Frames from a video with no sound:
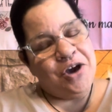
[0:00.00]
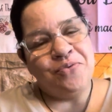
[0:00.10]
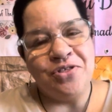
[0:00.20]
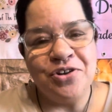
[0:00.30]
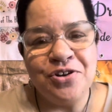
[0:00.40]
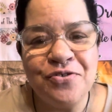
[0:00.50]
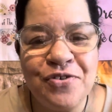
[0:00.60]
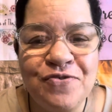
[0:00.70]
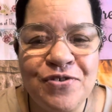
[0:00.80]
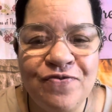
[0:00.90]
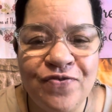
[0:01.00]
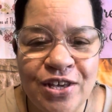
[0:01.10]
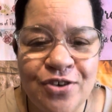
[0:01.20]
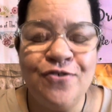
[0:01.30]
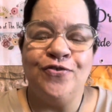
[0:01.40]
with another
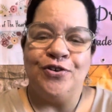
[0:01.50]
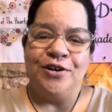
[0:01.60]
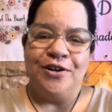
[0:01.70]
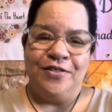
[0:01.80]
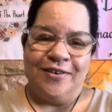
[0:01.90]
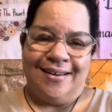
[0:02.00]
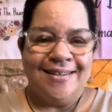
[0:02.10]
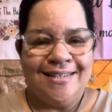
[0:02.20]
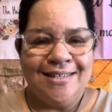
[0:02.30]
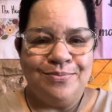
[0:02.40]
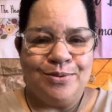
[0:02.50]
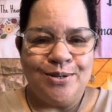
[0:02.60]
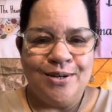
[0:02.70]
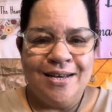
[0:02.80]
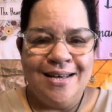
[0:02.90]
reveal for another
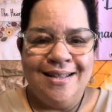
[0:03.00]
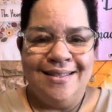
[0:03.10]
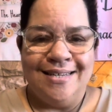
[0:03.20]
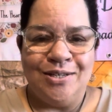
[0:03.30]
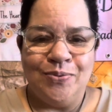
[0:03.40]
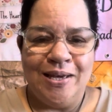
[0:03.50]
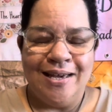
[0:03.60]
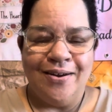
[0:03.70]
customer this week.